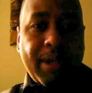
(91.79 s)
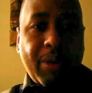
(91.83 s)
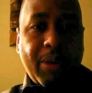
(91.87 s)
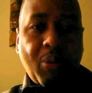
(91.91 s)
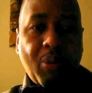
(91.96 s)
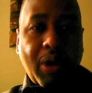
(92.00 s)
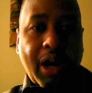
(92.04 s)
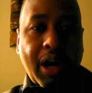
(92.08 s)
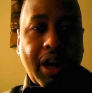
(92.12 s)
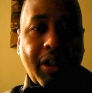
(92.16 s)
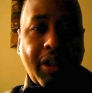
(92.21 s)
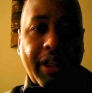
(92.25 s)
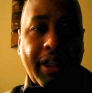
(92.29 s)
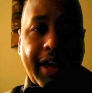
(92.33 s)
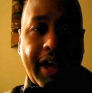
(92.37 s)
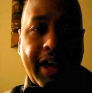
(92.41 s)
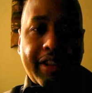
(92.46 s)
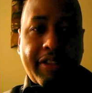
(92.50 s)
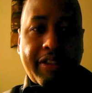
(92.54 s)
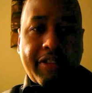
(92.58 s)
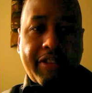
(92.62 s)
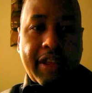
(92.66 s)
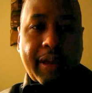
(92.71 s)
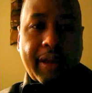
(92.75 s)

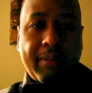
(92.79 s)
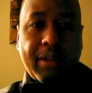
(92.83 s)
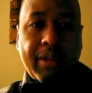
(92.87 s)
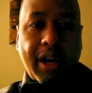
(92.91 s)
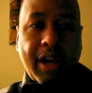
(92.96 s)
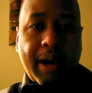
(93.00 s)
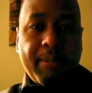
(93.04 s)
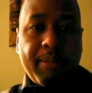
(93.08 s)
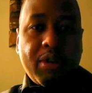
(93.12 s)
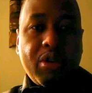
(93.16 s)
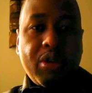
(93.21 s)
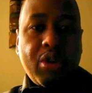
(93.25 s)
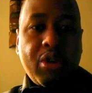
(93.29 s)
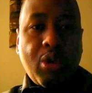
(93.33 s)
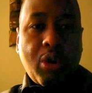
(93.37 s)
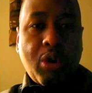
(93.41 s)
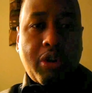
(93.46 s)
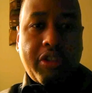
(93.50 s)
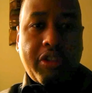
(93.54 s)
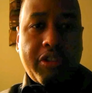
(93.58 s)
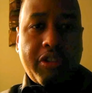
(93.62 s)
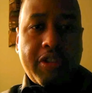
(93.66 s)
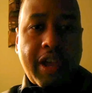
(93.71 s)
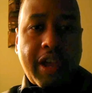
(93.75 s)
Meanwhile, at the same time in
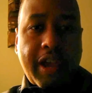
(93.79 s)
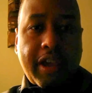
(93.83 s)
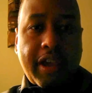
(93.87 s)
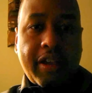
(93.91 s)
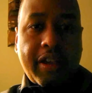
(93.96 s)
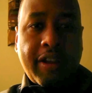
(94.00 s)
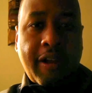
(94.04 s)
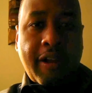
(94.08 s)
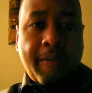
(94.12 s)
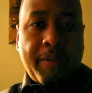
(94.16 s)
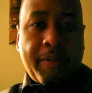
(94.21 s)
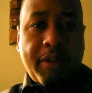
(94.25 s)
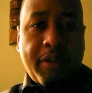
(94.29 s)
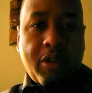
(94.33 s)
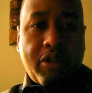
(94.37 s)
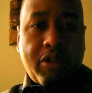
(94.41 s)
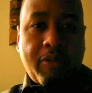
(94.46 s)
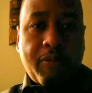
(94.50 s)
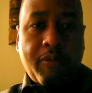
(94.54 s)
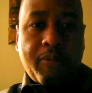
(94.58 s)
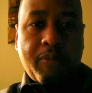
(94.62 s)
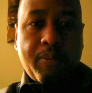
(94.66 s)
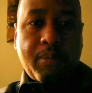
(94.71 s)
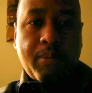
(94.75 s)
New York State,
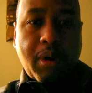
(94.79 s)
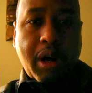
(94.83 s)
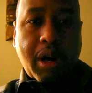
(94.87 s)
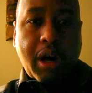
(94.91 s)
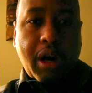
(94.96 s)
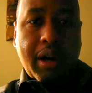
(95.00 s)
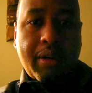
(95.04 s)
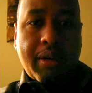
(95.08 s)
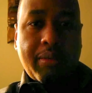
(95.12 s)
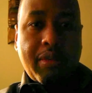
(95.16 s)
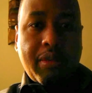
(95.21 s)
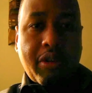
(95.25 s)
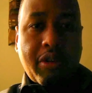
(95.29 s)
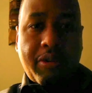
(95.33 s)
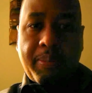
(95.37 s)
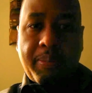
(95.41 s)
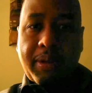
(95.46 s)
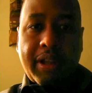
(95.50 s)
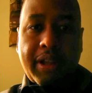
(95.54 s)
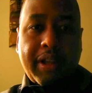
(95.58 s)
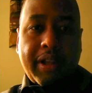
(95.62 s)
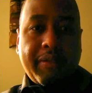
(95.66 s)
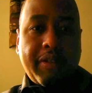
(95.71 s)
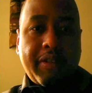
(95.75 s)
there's
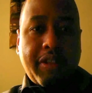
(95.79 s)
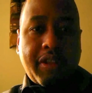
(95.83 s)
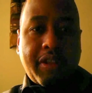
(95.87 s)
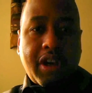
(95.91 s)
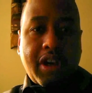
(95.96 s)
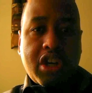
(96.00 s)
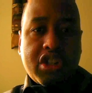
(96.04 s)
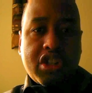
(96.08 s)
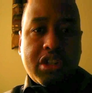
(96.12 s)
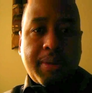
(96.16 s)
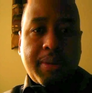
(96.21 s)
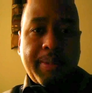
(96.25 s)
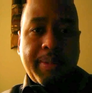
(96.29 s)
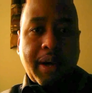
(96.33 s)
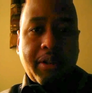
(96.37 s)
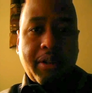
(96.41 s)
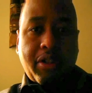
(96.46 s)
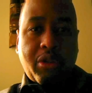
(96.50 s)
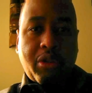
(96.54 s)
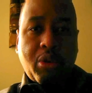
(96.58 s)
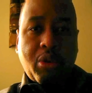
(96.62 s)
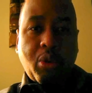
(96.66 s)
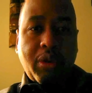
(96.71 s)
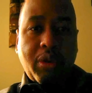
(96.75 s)
plenty of discussion
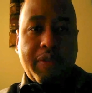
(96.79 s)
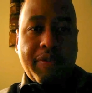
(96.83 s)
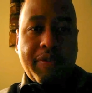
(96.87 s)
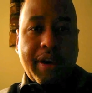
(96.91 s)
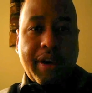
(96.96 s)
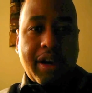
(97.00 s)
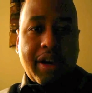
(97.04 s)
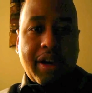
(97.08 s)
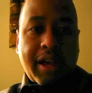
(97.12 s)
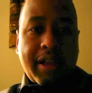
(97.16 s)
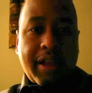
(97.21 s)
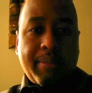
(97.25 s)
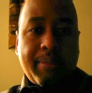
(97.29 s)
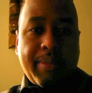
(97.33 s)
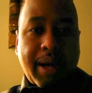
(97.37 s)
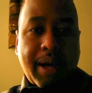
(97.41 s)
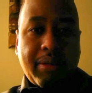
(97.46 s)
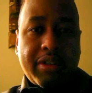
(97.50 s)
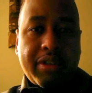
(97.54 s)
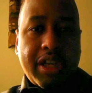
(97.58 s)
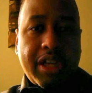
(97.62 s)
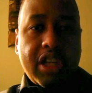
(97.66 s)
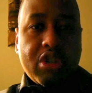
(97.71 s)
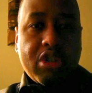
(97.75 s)
about
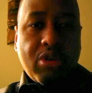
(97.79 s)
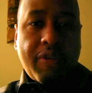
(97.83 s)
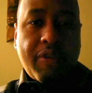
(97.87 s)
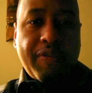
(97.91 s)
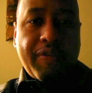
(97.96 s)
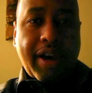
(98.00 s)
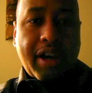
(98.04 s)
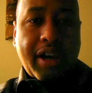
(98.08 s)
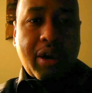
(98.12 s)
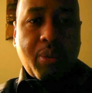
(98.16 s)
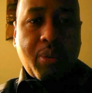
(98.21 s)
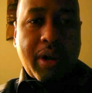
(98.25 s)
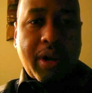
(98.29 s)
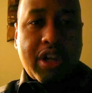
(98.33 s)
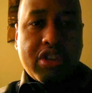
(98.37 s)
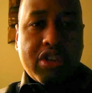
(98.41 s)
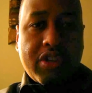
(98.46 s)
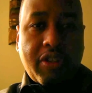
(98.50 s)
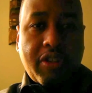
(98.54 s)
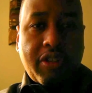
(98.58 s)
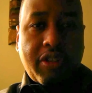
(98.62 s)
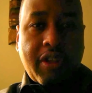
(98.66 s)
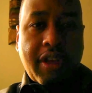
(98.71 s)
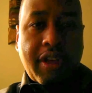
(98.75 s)
about teacher
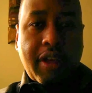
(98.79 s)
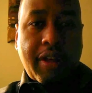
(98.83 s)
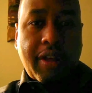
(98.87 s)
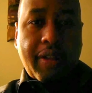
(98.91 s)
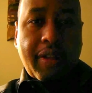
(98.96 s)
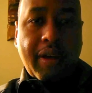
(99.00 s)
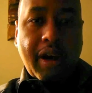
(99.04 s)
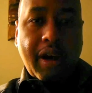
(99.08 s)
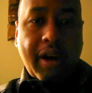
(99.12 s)
evaluations.